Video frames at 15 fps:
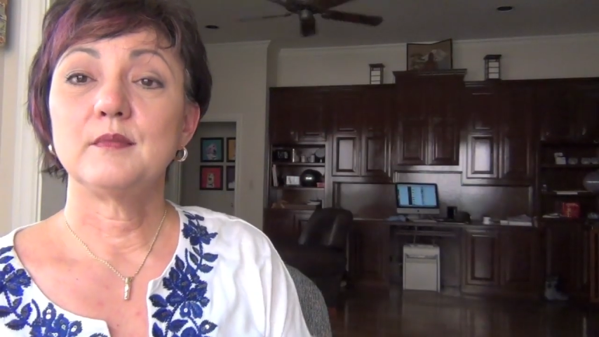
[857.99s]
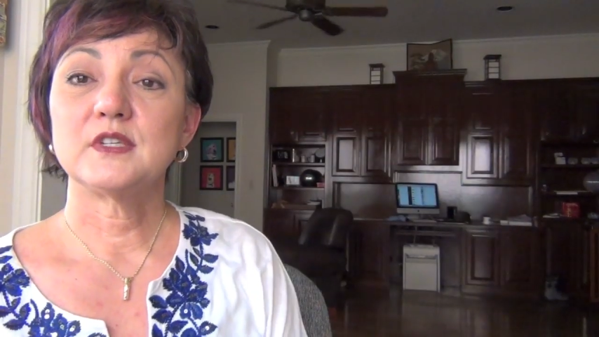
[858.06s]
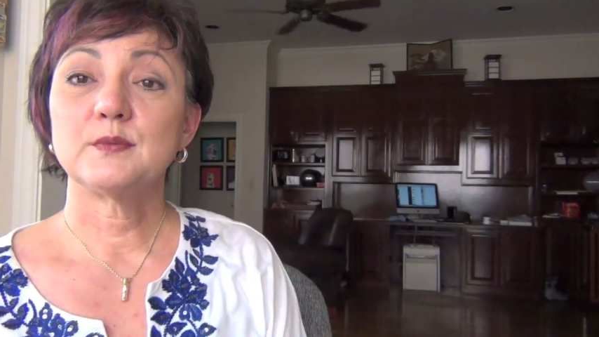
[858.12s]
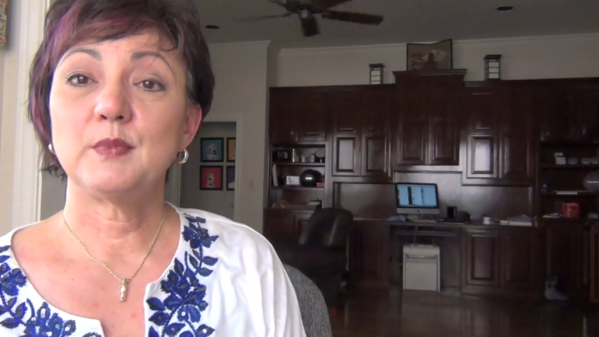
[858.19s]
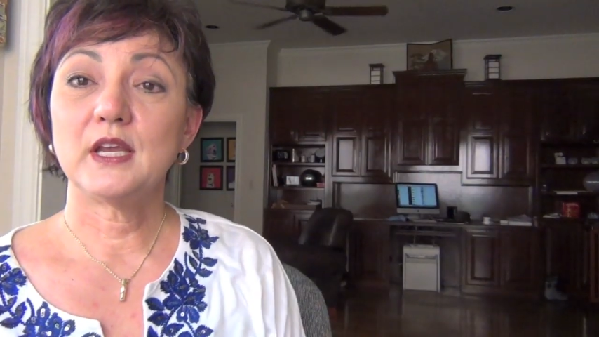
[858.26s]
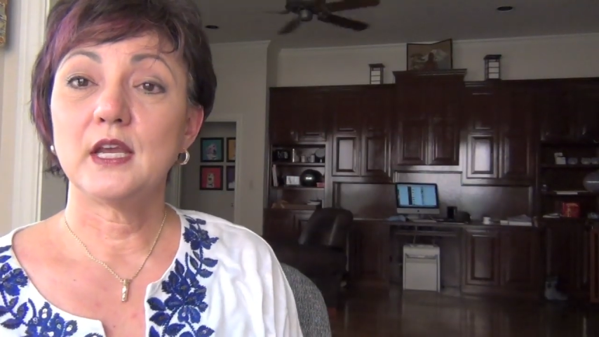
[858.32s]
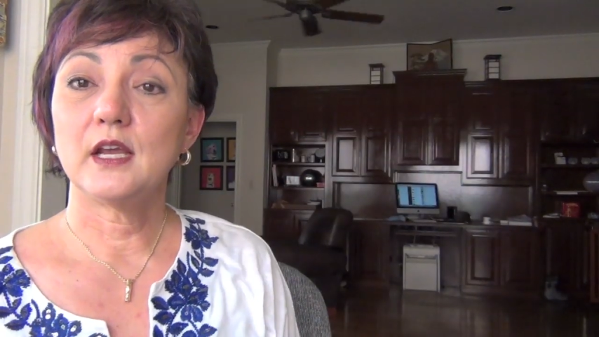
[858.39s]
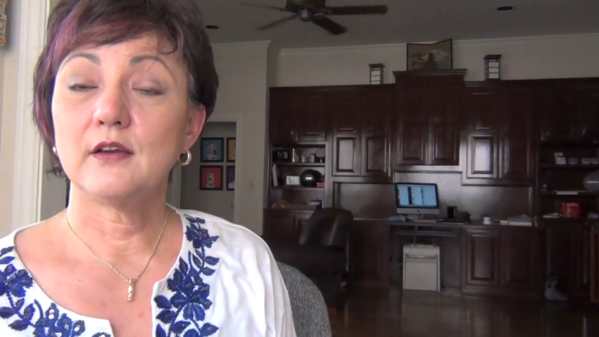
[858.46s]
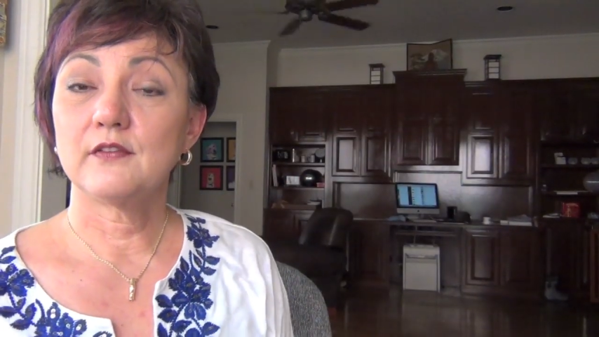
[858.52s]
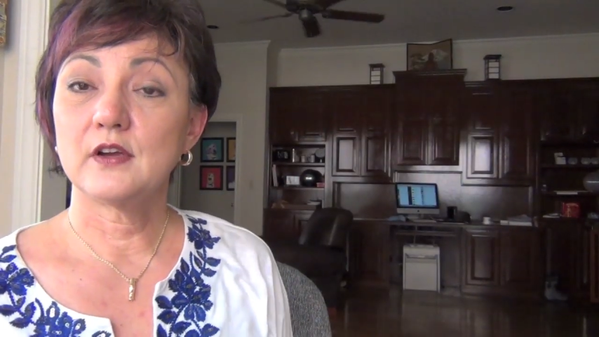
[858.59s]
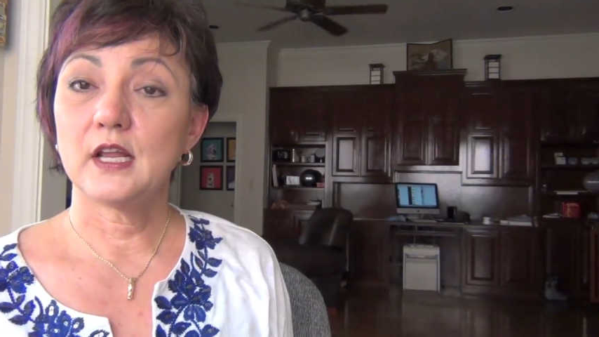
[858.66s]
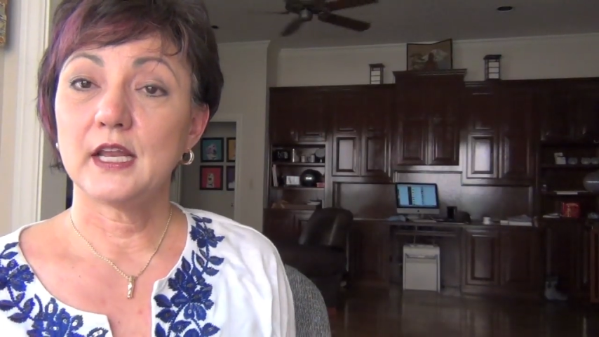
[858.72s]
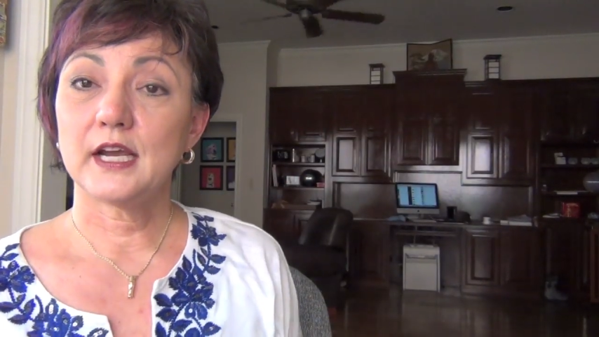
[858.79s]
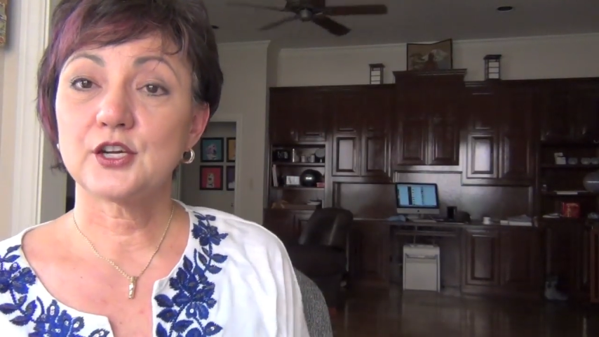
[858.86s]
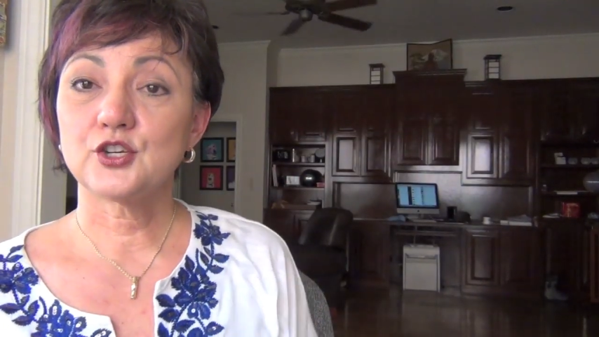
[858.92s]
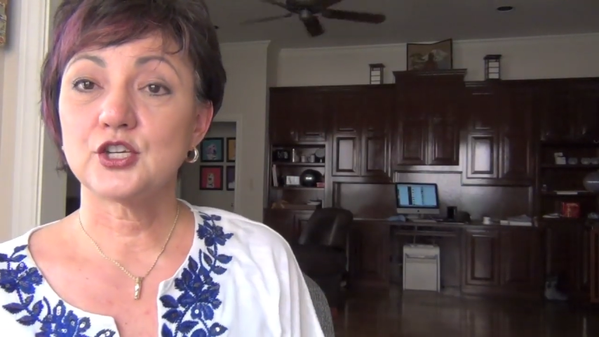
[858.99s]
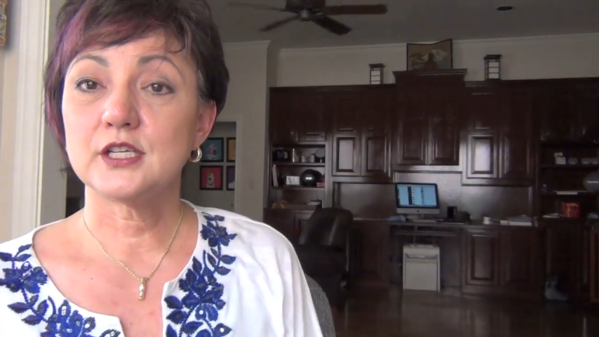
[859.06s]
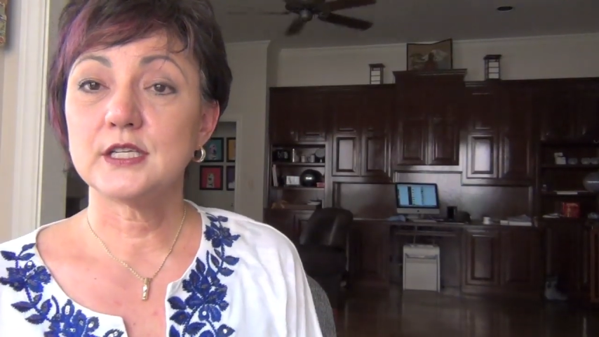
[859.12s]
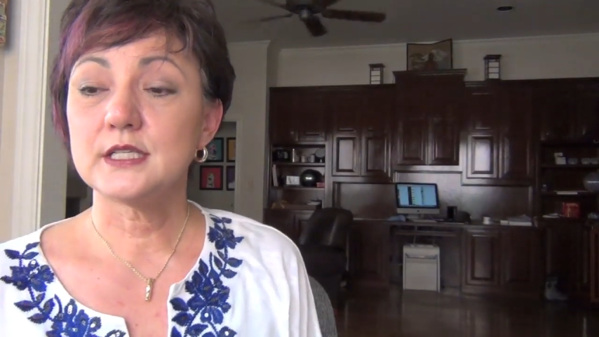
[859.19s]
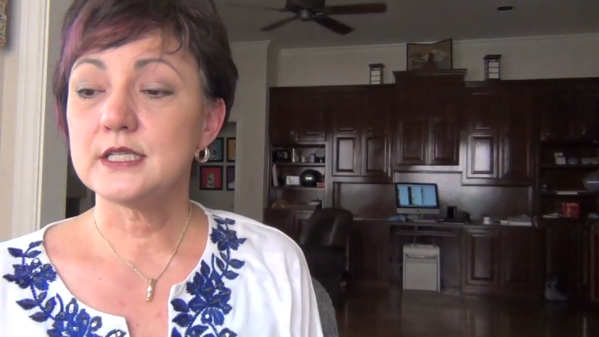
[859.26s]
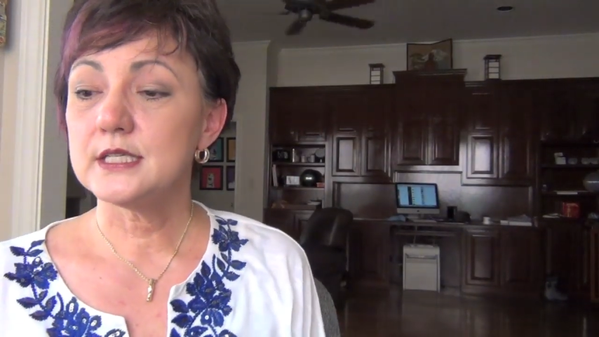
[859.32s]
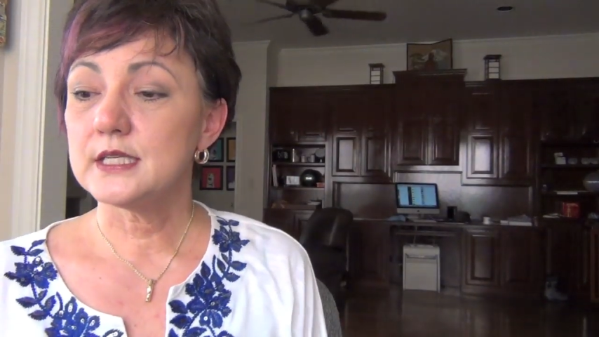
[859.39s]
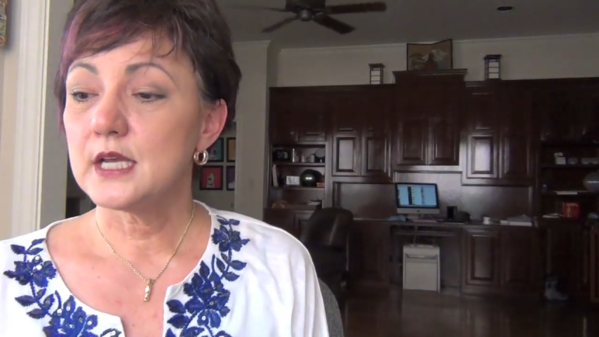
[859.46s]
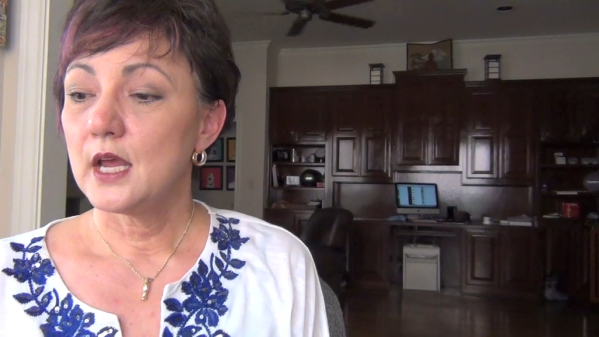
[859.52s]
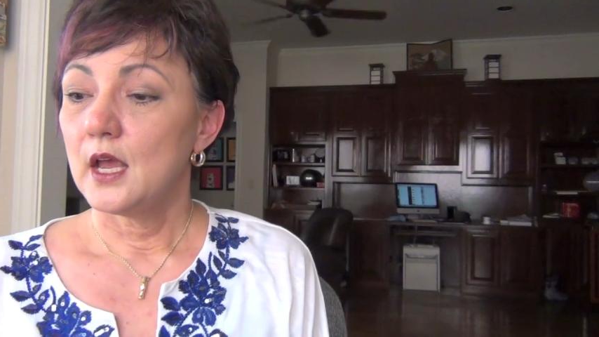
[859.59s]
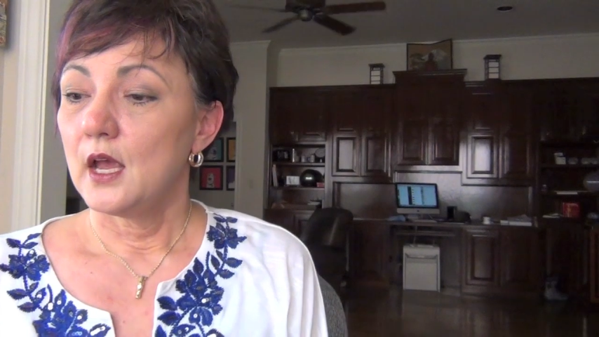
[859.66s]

Speaking of collections,